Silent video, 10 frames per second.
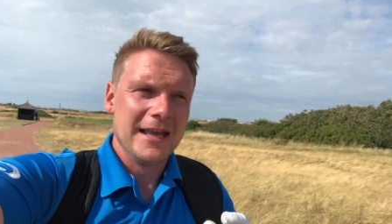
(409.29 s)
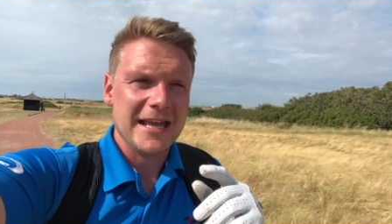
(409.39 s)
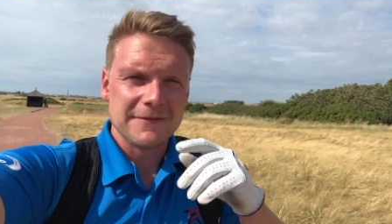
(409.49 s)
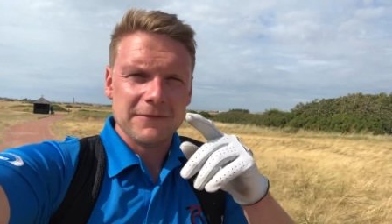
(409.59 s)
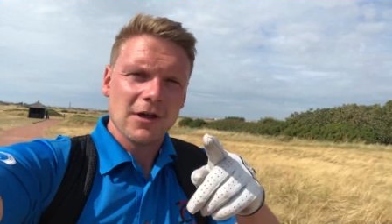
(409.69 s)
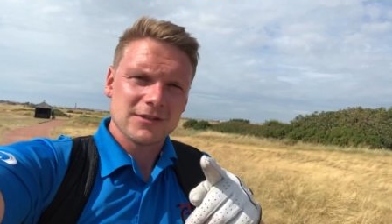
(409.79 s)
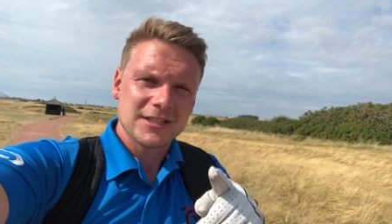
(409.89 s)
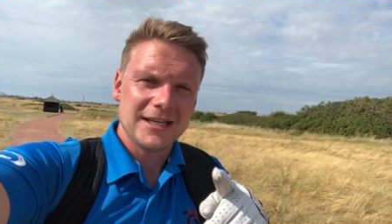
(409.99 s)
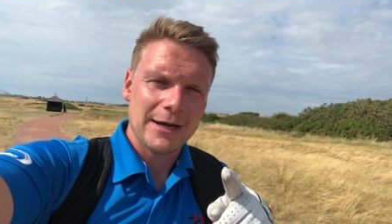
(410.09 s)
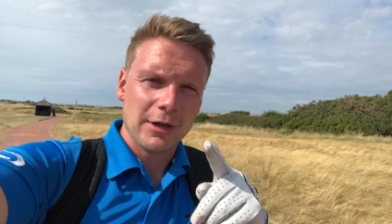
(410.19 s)
If you've not
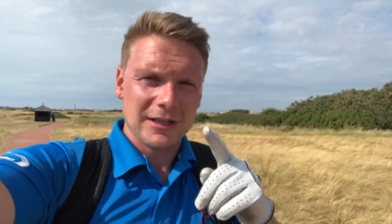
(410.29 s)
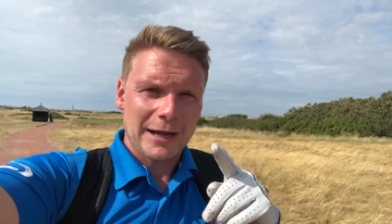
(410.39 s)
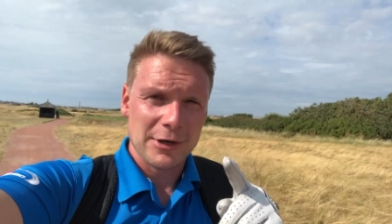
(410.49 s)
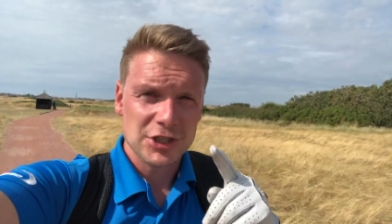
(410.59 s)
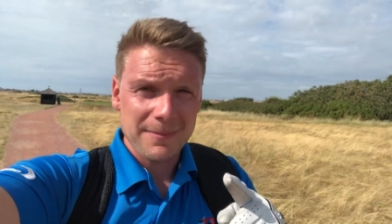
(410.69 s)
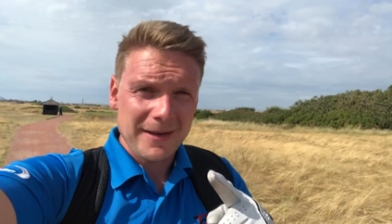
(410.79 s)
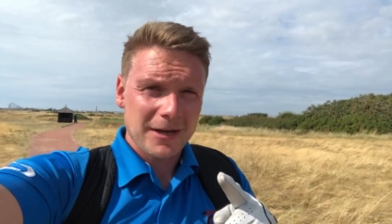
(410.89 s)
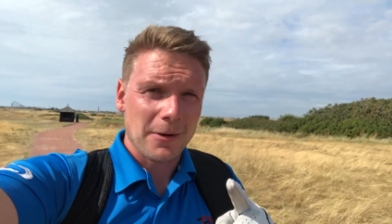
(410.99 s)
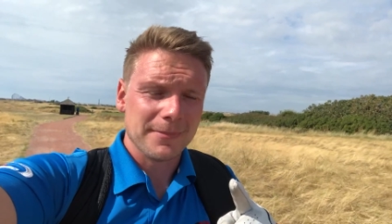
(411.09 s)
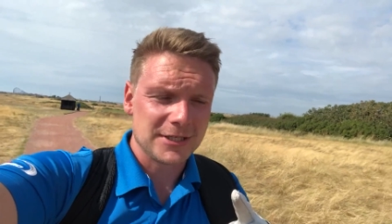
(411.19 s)
seen our, our chipping
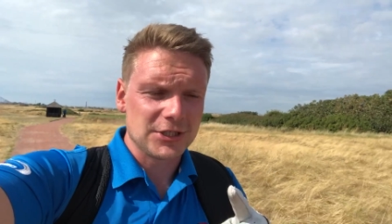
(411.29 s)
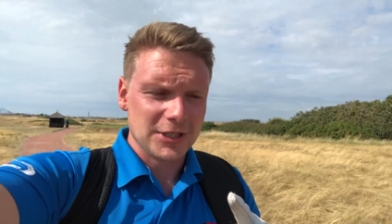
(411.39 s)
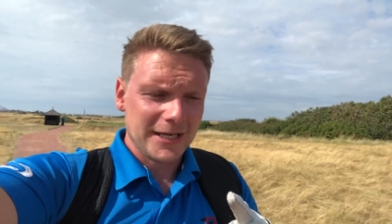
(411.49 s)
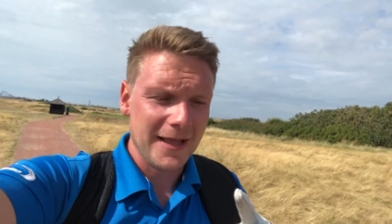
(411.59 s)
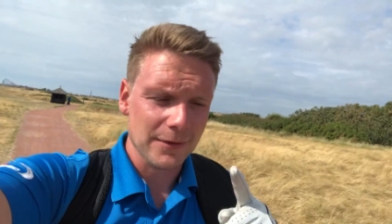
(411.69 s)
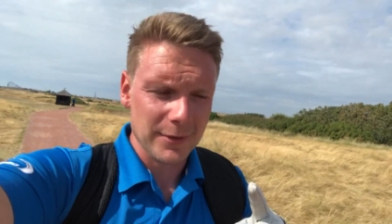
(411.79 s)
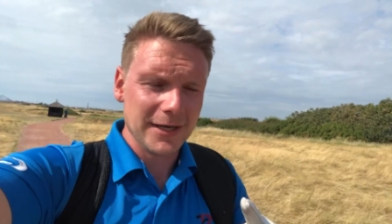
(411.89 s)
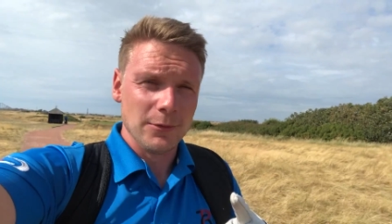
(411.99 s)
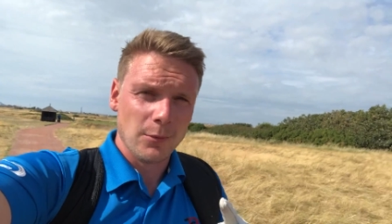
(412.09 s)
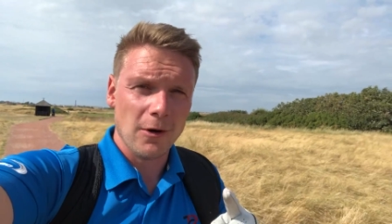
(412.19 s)
competition yet that we
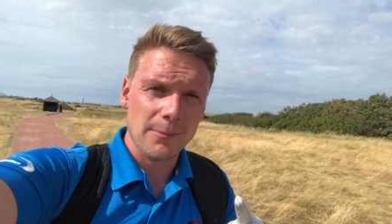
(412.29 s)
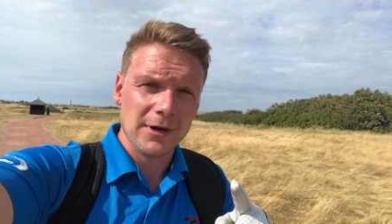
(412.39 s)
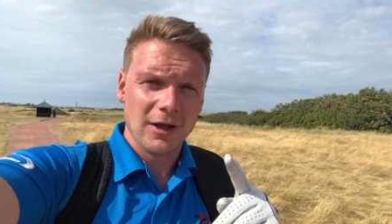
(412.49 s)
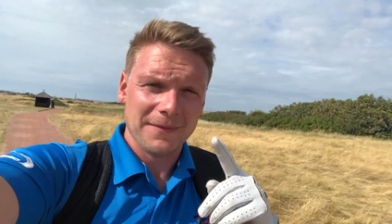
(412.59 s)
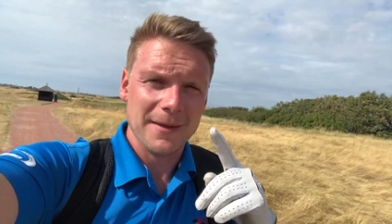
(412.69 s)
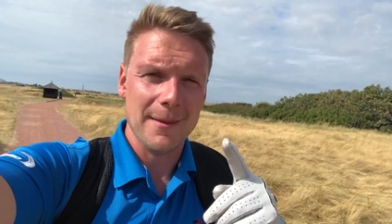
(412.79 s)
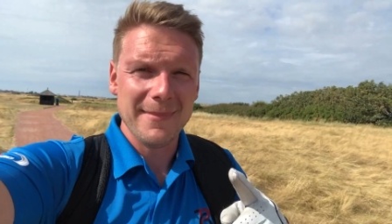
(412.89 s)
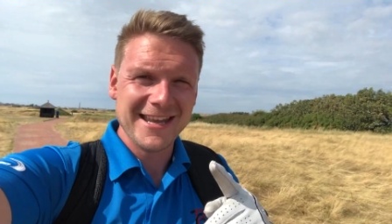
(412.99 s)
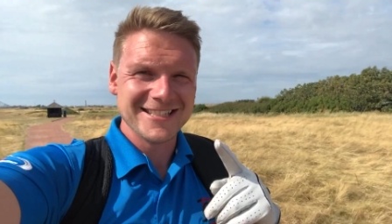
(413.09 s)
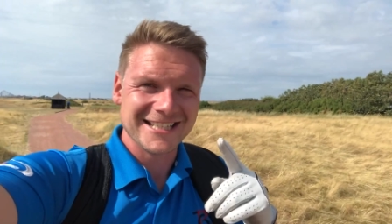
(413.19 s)
did at Woburn on the
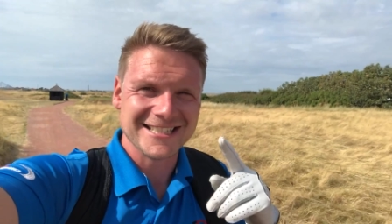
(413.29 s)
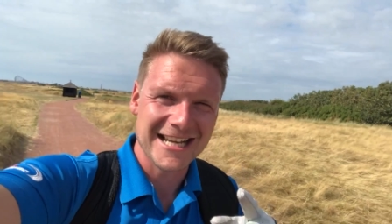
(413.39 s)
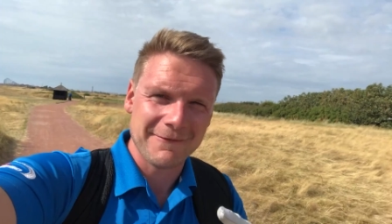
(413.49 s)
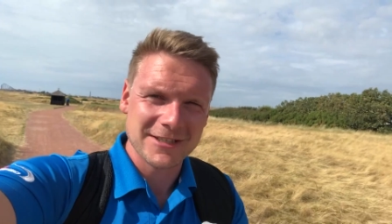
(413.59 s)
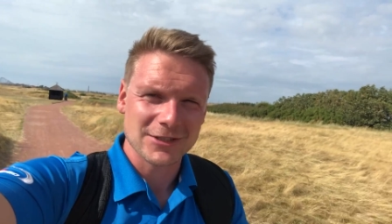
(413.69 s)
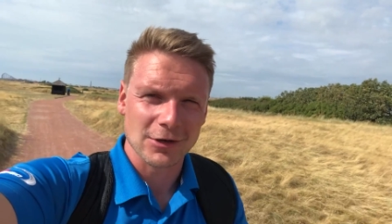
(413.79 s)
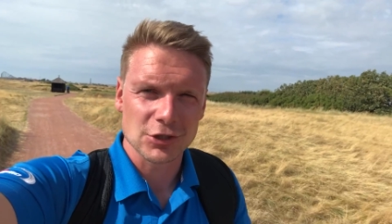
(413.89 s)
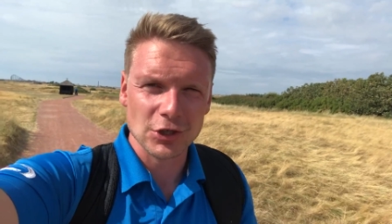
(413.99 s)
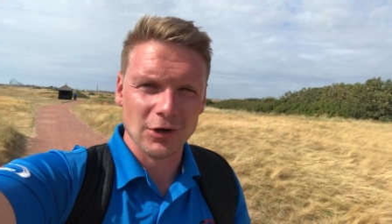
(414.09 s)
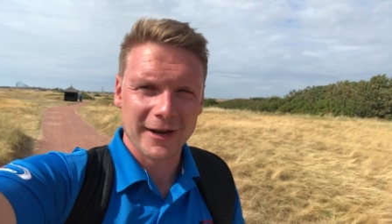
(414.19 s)
amazing Tavistock
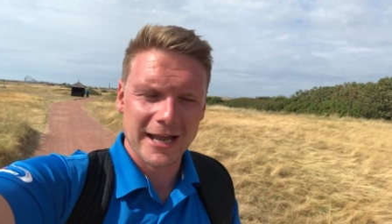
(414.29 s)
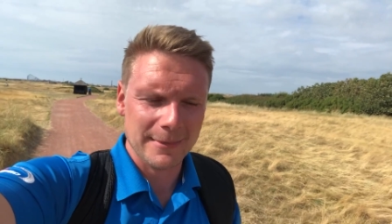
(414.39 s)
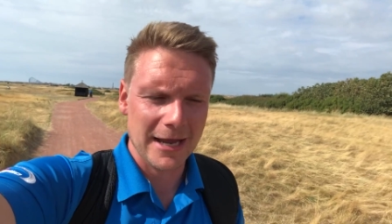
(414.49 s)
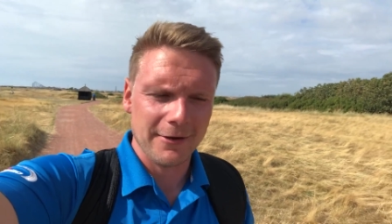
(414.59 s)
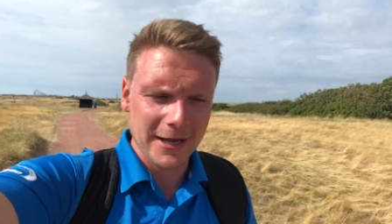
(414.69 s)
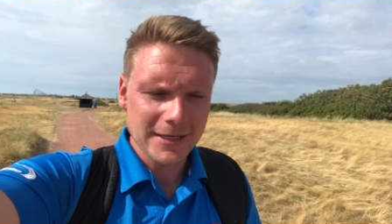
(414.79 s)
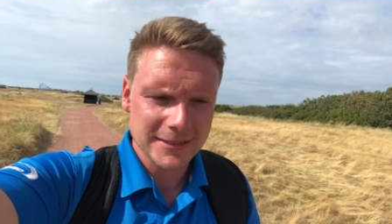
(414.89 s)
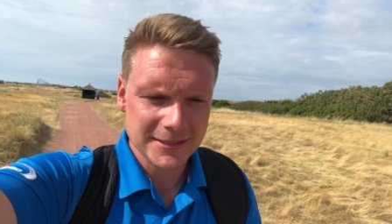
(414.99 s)
short game area,